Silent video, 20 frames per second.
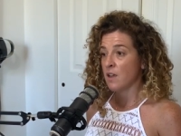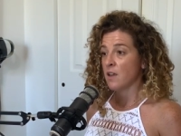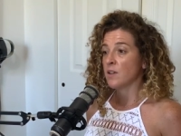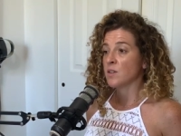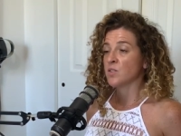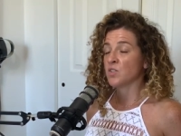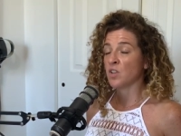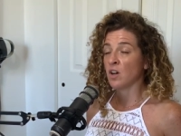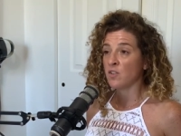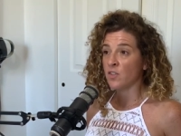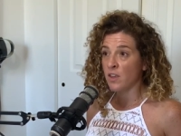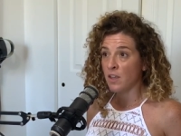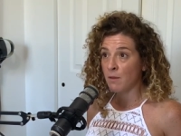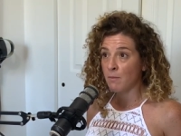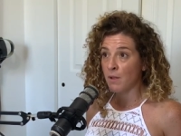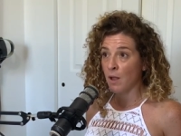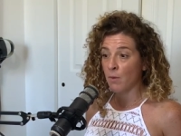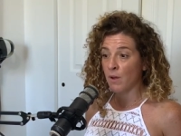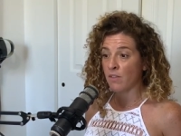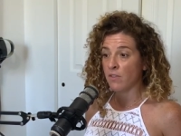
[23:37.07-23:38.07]
start the
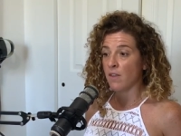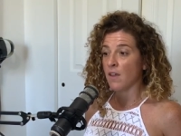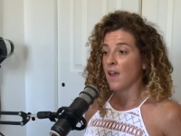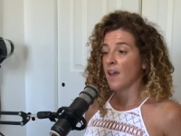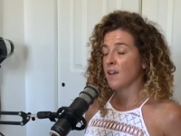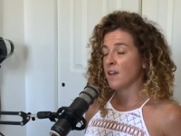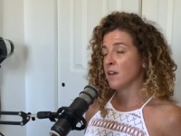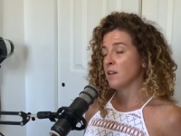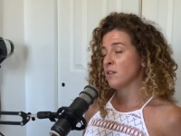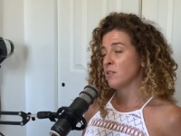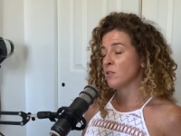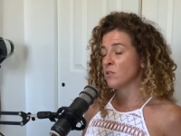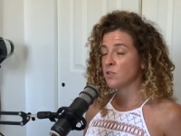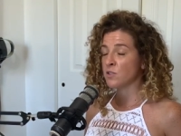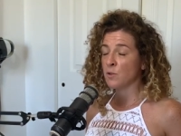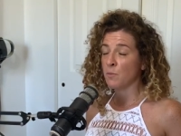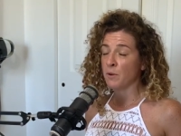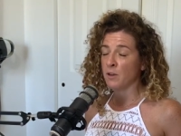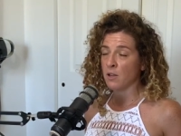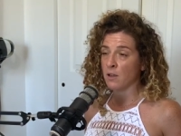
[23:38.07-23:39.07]
email with, Hey, I noticed
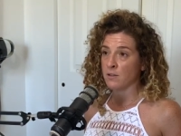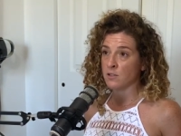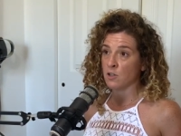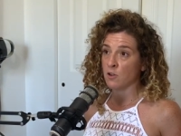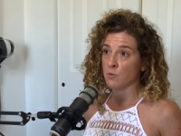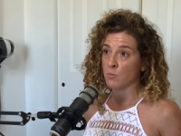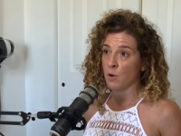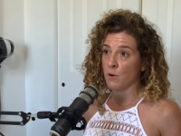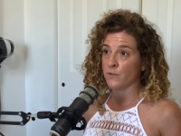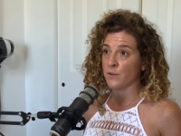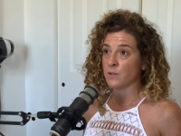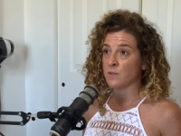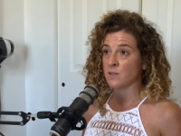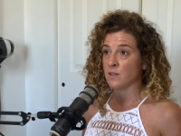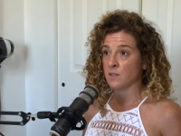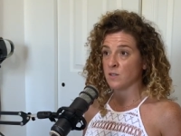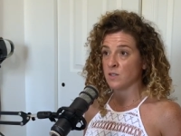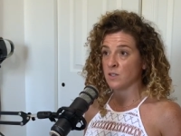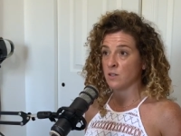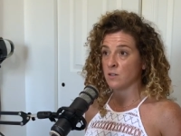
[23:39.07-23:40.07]
you've been at Domo for
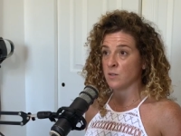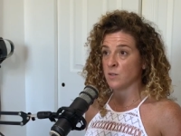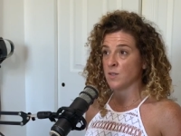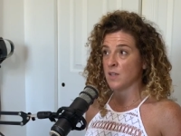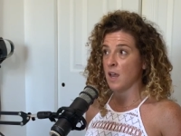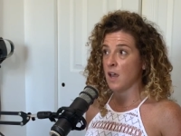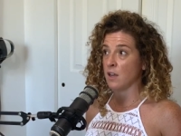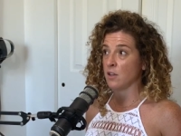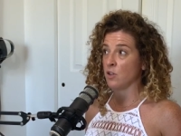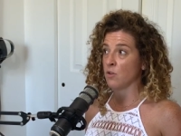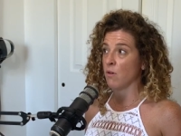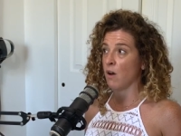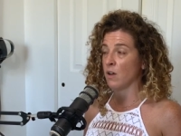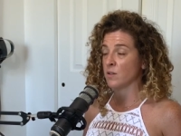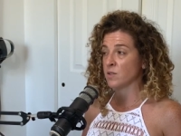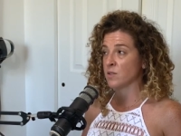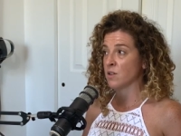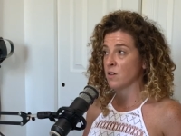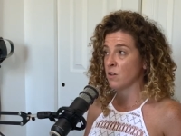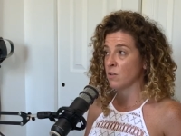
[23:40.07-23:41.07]
six years and you
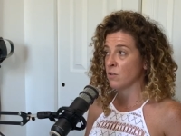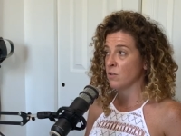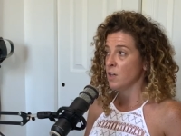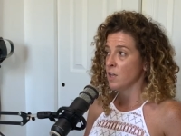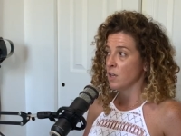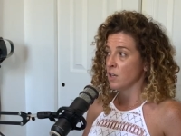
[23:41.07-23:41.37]
also,